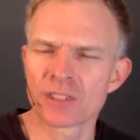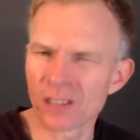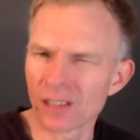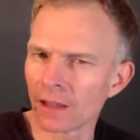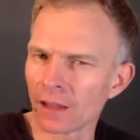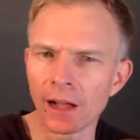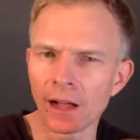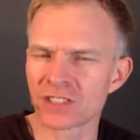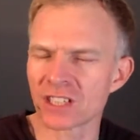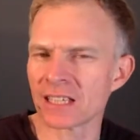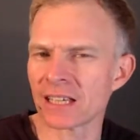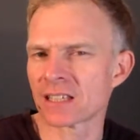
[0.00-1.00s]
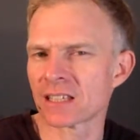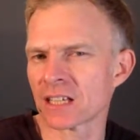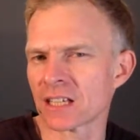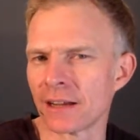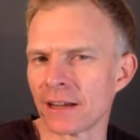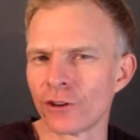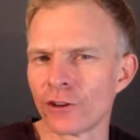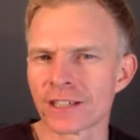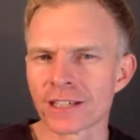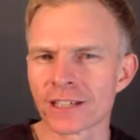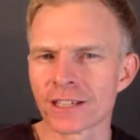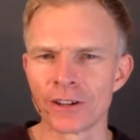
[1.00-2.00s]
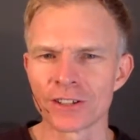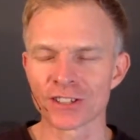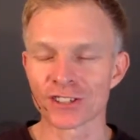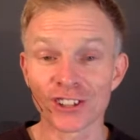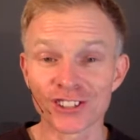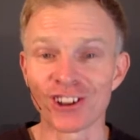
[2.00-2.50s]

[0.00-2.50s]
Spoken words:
So I've just had such diverse experiences.